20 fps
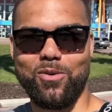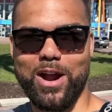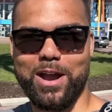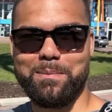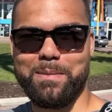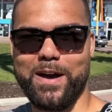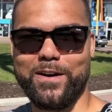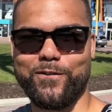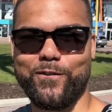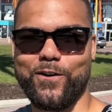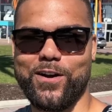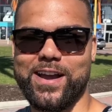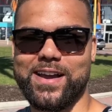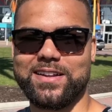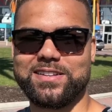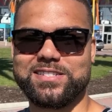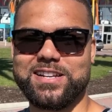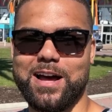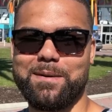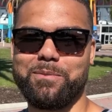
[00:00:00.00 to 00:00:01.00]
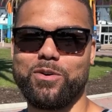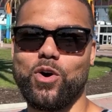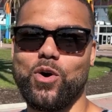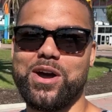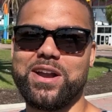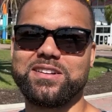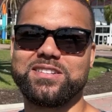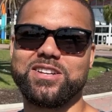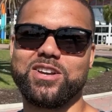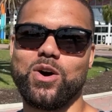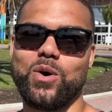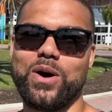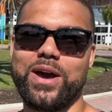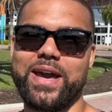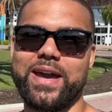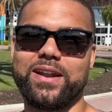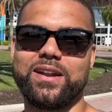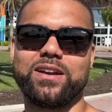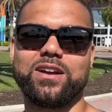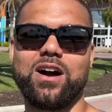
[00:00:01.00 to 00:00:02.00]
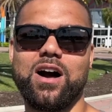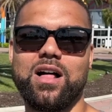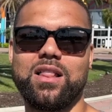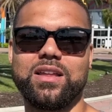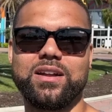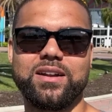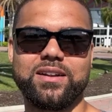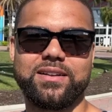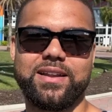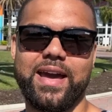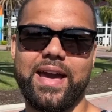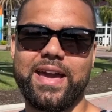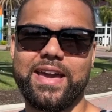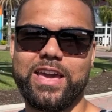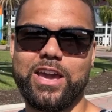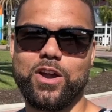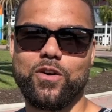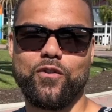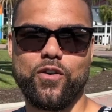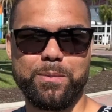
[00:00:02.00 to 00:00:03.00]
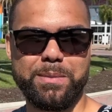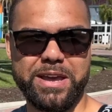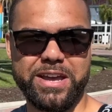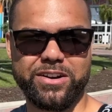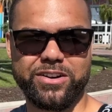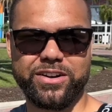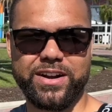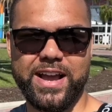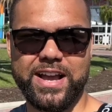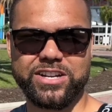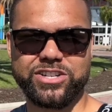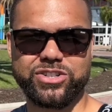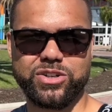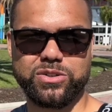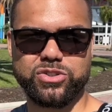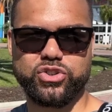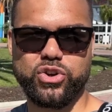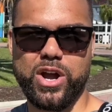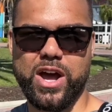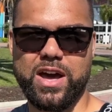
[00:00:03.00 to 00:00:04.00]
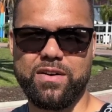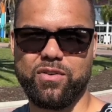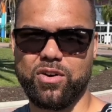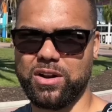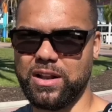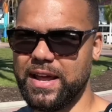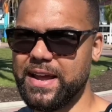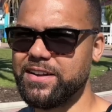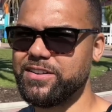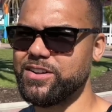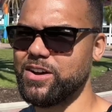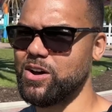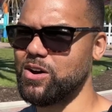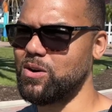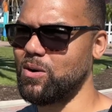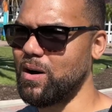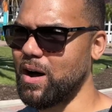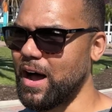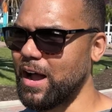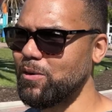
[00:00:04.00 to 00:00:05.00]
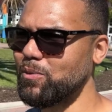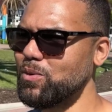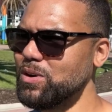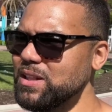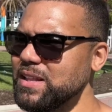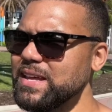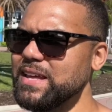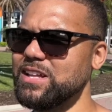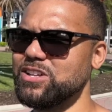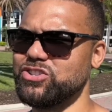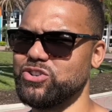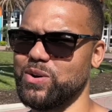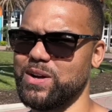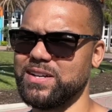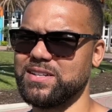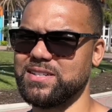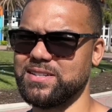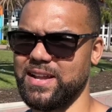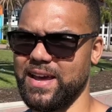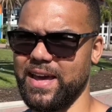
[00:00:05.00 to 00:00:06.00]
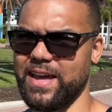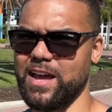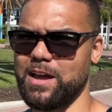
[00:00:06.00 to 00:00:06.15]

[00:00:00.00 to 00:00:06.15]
right, my friends, I'm going to go ahead and call it a day here from International Drive Orlando. I really enjoyed today.